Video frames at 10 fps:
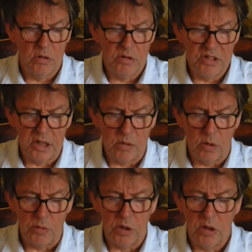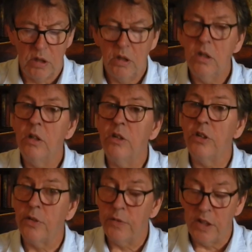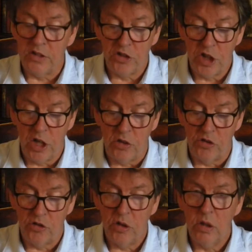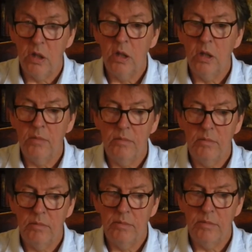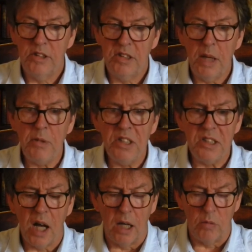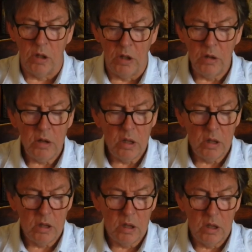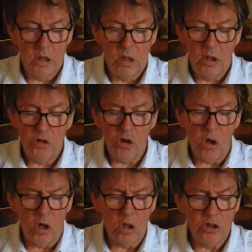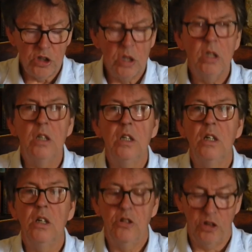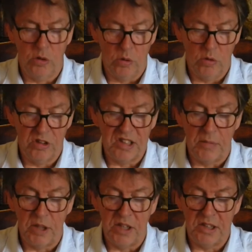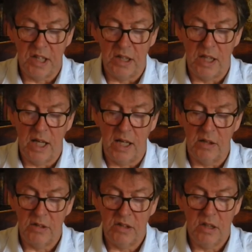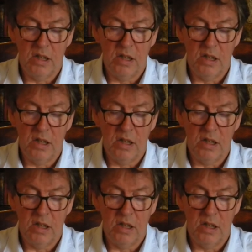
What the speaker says: said the woman, and her face changed. "Step inside, will you? George," she called to somebody inside the house.